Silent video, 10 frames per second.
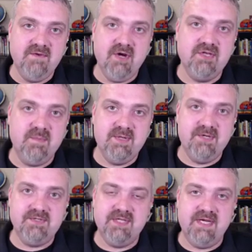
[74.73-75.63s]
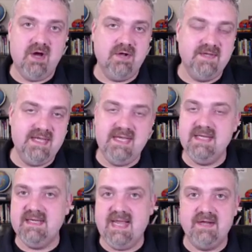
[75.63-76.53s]
of urine you're producing are the
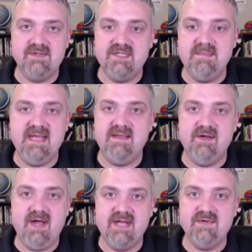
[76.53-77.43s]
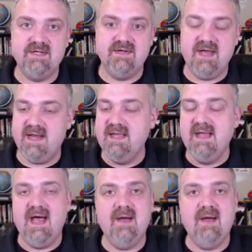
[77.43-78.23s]
key indicators to me that you're hydrated or not.